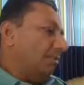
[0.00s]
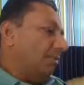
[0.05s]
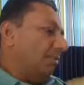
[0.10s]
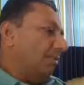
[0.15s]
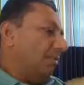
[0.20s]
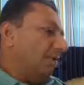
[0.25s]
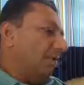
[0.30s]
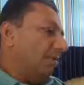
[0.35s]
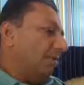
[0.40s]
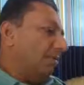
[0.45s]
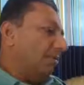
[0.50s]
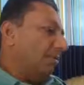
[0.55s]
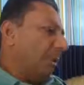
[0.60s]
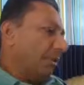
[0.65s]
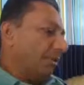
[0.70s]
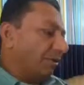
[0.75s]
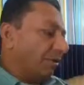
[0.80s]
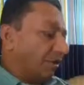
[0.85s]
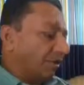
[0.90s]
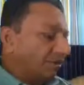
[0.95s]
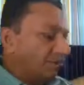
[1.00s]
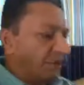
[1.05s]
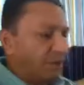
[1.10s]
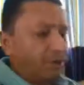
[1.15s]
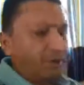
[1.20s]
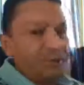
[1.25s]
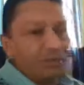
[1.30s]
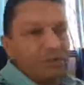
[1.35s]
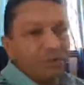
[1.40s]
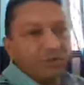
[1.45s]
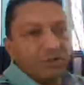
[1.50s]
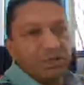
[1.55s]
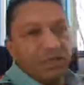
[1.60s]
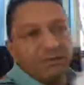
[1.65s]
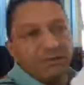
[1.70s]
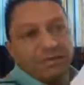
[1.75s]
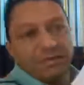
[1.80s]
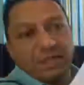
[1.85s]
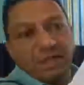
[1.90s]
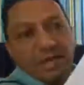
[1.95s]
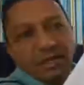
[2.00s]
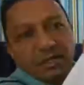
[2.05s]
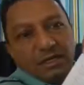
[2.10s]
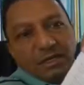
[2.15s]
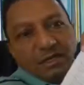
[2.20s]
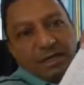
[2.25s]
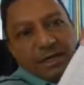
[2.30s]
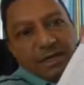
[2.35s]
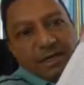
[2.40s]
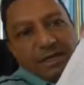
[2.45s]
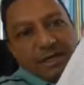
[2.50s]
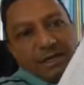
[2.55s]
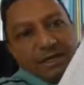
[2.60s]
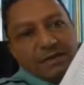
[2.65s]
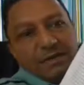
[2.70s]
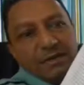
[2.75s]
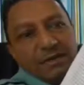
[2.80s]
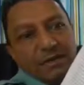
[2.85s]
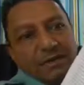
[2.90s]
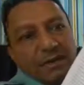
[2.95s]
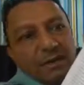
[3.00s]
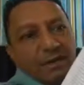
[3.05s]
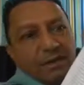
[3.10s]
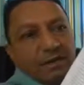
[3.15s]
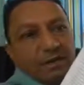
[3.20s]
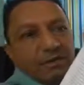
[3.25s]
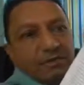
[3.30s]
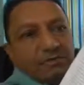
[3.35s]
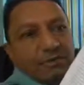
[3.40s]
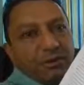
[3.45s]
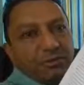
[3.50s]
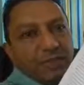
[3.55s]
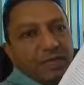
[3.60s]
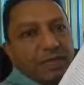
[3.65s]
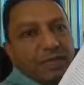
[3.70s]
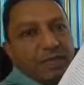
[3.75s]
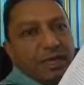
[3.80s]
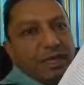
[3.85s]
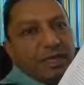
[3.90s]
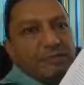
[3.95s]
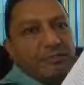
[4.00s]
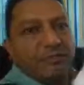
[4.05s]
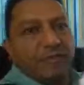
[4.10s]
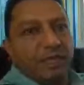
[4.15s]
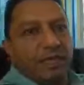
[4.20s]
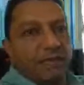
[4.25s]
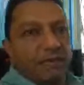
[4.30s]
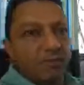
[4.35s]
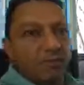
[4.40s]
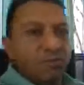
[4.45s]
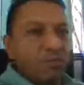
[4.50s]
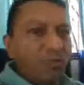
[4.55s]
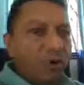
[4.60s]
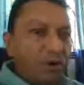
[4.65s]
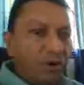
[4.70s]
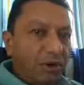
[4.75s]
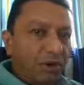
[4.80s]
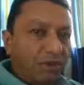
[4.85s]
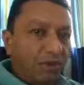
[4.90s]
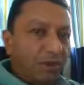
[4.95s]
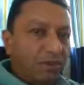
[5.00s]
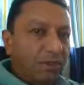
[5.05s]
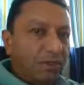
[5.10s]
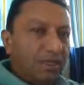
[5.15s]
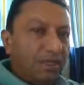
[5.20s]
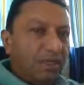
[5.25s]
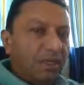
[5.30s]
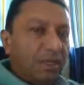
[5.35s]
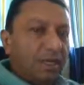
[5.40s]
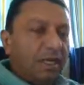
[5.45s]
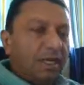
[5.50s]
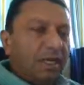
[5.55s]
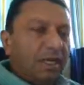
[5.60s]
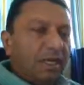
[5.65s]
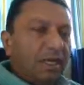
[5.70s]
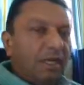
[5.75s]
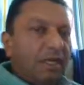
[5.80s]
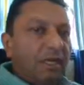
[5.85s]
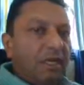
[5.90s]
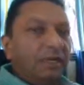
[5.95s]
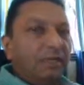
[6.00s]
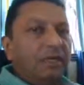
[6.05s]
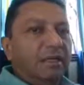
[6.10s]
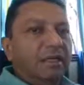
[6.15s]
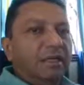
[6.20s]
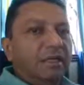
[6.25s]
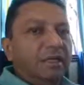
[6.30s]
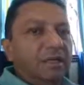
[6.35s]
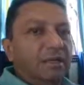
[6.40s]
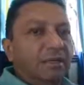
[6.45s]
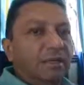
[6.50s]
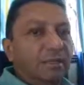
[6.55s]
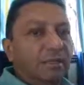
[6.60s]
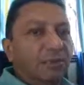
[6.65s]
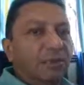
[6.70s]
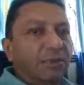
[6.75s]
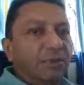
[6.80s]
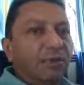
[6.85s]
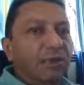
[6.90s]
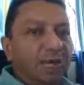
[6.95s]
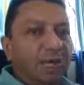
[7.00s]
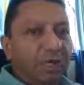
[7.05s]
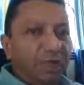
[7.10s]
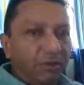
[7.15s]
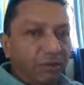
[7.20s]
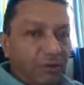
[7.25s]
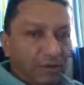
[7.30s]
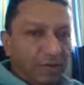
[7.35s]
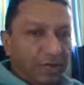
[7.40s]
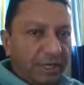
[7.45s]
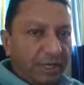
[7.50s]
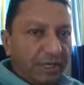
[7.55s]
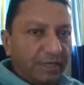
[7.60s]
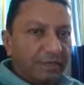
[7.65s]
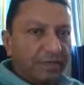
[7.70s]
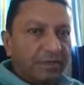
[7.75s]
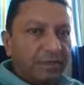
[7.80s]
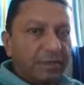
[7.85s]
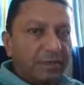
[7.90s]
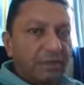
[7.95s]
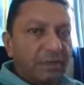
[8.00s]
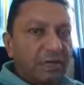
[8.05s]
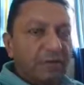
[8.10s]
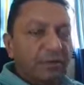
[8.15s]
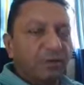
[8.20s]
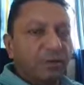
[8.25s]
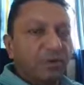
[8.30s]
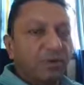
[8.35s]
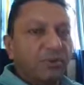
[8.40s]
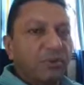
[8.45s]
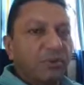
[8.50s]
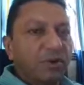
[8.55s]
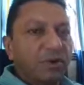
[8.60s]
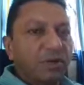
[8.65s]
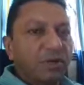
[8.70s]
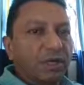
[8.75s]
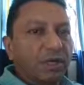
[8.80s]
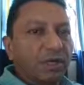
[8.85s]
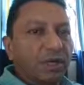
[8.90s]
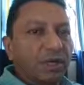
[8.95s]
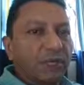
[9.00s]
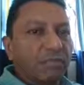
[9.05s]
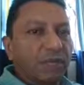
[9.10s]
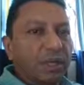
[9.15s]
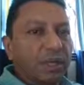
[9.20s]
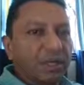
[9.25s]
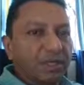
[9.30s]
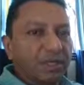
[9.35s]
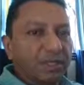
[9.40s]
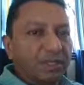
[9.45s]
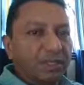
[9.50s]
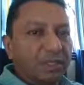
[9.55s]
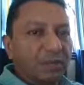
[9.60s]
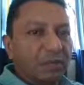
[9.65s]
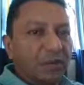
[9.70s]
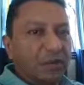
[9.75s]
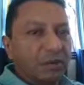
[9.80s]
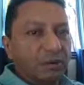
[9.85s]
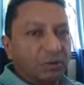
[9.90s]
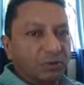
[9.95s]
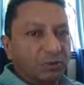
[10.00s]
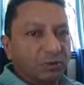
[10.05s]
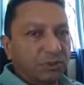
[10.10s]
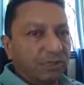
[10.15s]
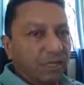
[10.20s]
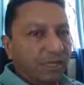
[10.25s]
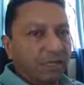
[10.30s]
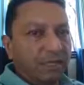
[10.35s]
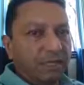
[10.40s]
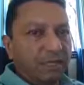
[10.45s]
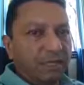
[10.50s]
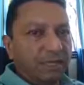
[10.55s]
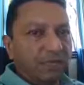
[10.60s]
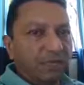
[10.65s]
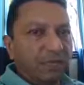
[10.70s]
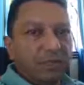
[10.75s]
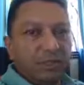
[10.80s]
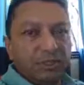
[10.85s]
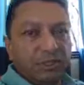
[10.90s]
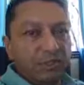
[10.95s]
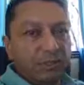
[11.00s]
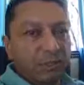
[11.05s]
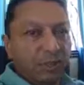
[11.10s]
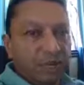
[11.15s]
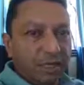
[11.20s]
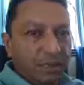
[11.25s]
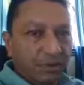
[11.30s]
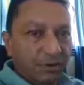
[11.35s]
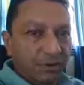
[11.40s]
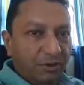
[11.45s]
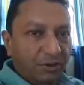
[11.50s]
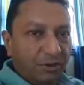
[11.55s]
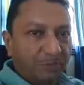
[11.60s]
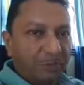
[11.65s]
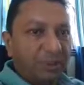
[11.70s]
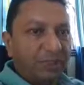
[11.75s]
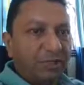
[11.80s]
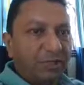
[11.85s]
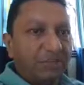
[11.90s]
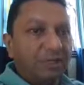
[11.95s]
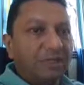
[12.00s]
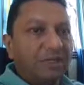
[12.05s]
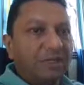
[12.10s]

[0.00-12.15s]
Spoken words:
Being a biography, of course, I've started writing from the time when I was born. And to put it in context, I was born in a plantation house. I wasn't born in a hospital.